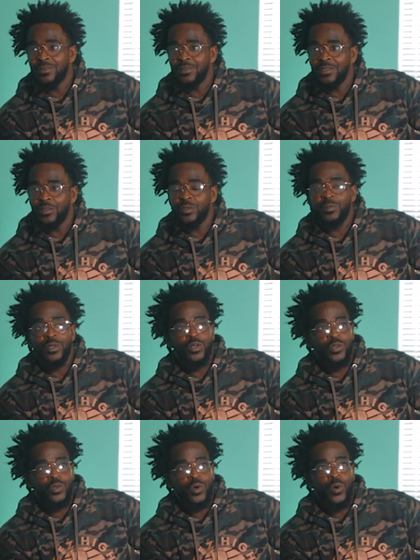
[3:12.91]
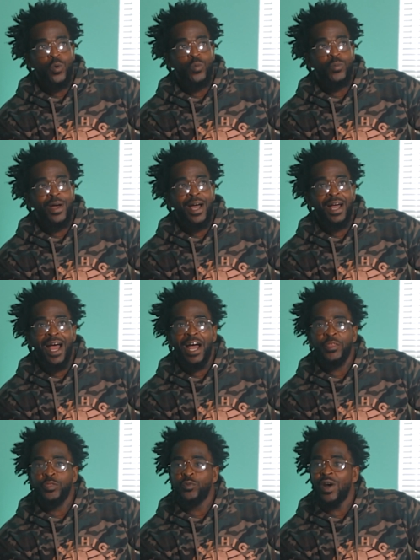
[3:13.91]
hmm It was my home.
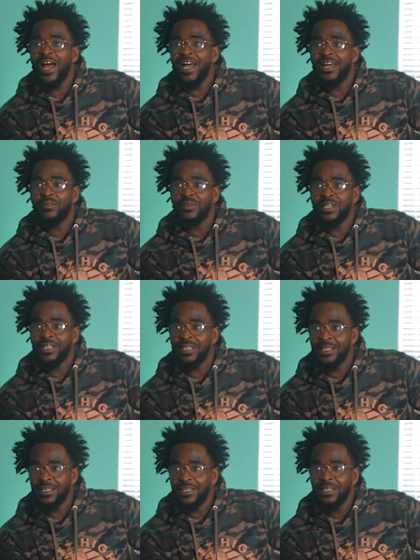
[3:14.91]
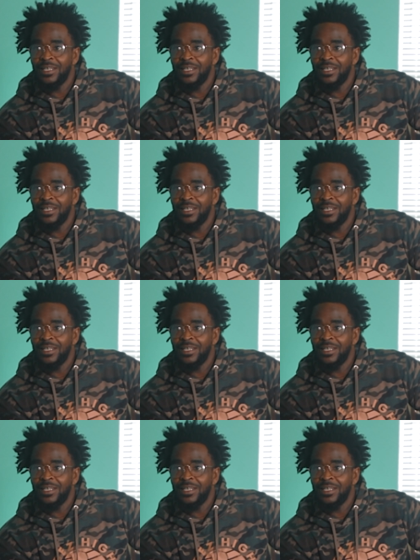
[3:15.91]
I, I thrived in it.